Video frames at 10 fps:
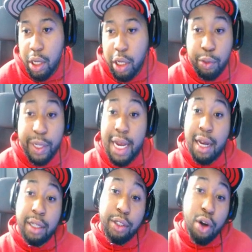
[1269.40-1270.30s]
when y'all
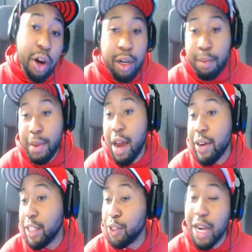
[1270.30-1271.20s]
are talking about
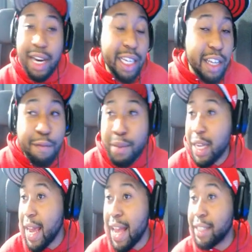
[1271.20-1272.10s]
and trying to give big
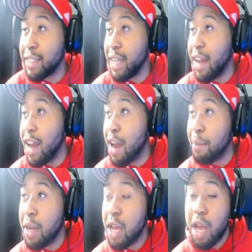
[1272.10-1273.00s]
ass,
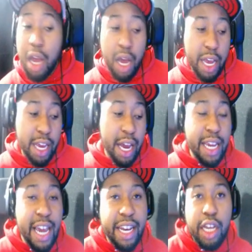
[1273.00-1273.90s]

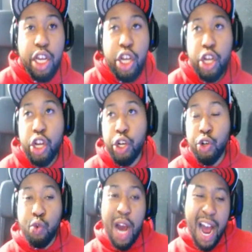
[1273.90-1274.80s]
again,
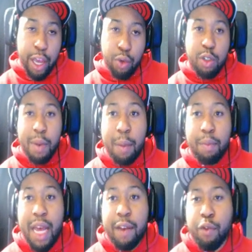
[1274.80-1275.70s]
do I use my
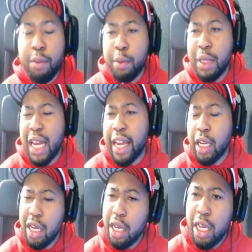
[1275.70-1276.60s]
platform to be like,
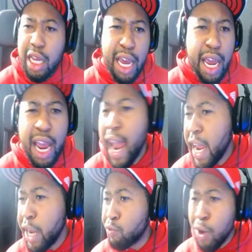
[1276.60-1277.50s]

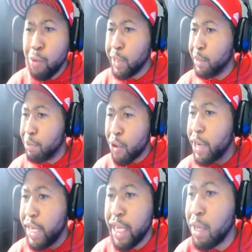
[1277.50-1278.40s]
hey, Rosenberg
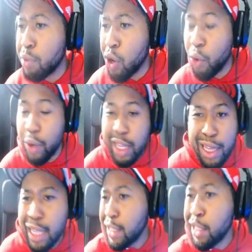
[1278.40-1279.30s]
and Ebro,
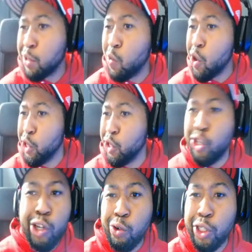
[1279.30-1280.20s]
this is what
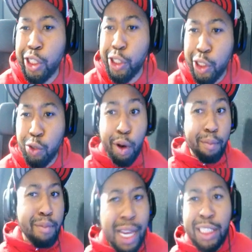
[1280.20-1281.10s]
you should do. A
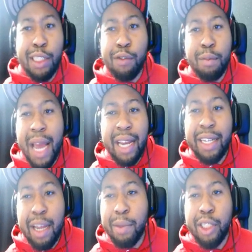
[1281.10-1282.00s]
message from
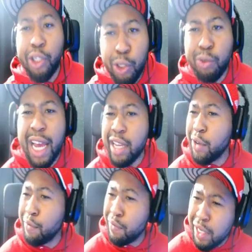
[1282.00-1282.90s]
Akademiks to you that your
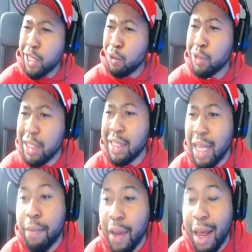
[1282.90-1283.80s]
videos can
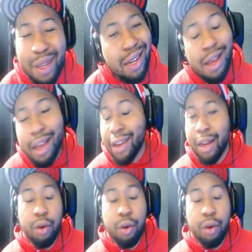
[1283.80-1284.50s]
stop flopping. No,